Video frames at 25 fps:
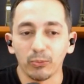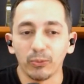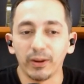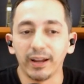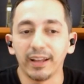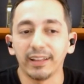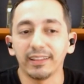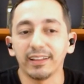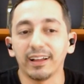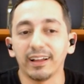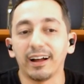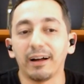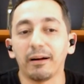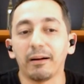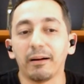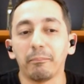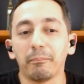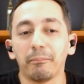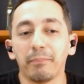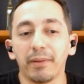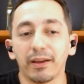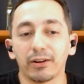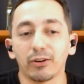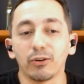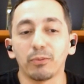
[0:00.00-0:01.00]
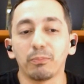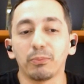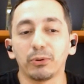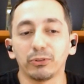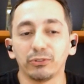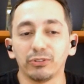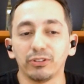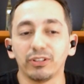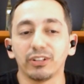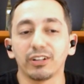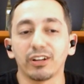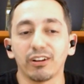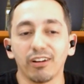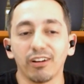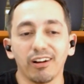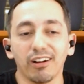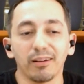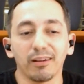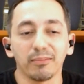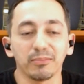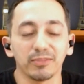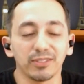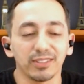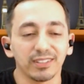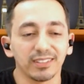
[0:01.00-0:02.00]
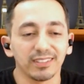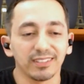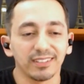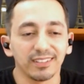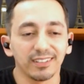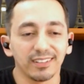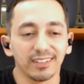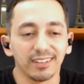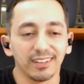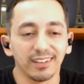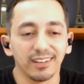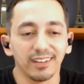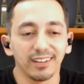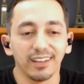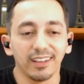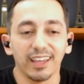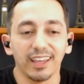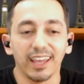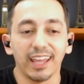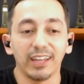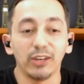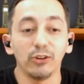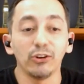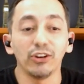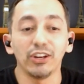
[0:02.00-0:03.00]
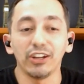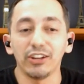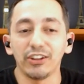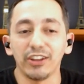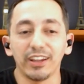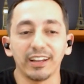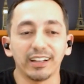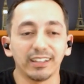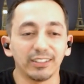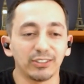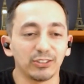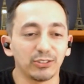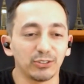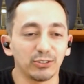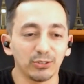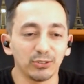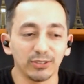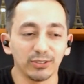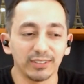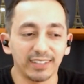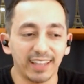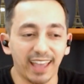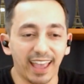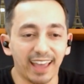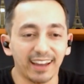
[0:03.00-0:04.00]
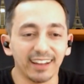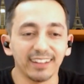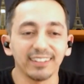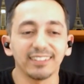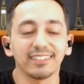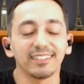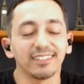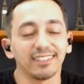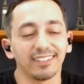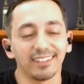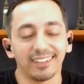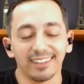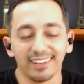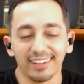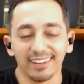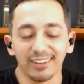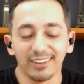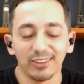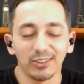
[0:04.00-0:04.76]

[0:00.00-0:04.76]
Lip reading: When a better opportunity comes and you need English to get it,